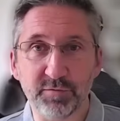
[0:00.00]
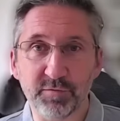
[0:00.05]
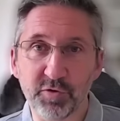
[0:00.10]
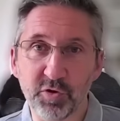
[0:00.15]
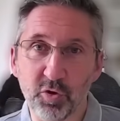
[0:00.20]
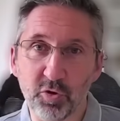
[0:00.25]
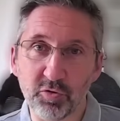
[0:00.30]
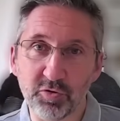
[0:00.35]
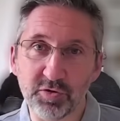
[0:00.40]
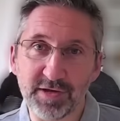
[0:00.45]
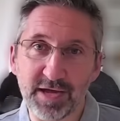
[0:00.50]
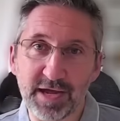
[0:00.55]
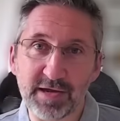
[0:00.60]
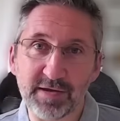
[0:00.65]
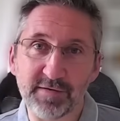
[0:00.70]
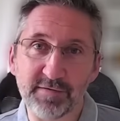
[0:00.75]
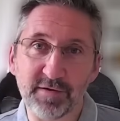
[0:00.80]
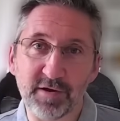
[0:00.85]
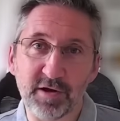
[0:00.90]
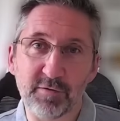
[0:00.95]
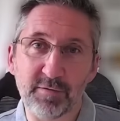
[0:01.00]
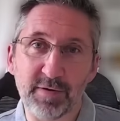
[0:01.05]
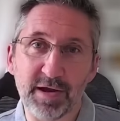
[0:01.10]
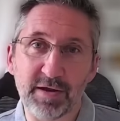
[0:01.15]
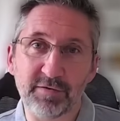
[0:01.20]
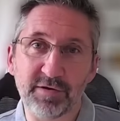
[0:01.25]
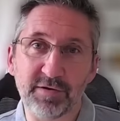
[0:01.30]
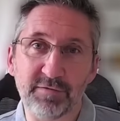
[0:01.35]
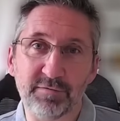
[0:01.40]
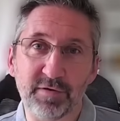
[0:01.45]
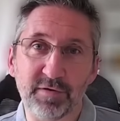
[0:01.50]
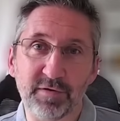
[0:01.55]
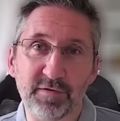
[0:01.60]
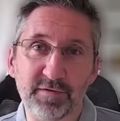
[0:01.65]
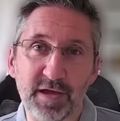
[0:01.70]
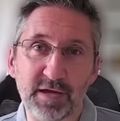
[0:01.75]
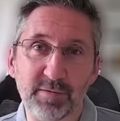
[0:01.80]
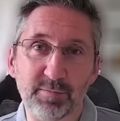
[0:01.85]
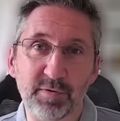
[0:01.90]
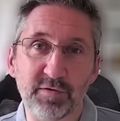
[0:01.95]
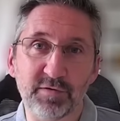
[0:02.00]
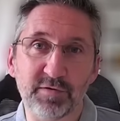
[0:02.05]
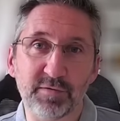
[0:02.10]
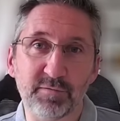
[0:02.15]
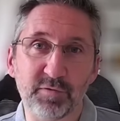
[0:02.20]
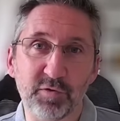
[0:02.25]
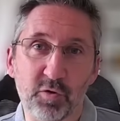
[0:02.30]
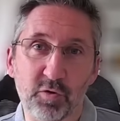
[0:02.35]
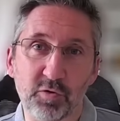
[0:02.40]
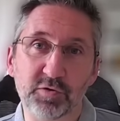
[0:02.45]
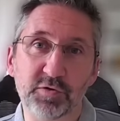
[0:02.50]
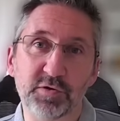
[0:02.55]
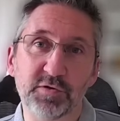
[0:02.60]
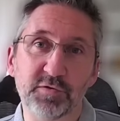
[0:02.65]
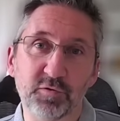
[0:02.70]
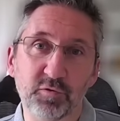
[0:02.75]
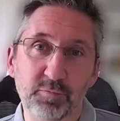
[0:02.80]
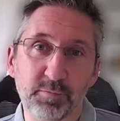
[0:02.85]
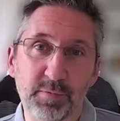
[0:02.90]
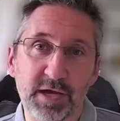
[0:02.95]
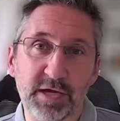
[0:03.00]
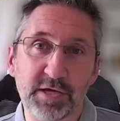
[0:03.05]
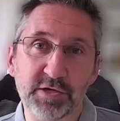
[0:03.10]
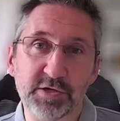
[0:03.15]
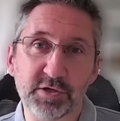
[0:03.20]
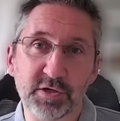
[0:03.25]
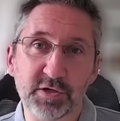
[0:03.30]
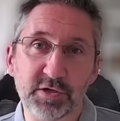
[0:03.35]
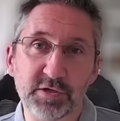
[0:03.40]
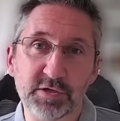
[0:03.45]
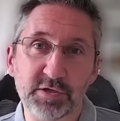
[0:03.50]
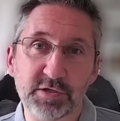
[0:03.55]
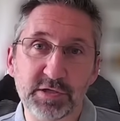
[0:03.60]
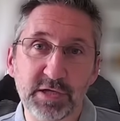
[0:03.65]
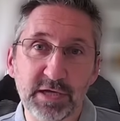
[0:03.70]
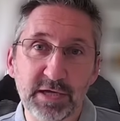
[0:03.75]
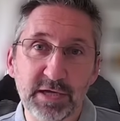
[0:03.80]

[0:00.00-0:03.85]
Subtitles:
got data around different segments of doctors or patients.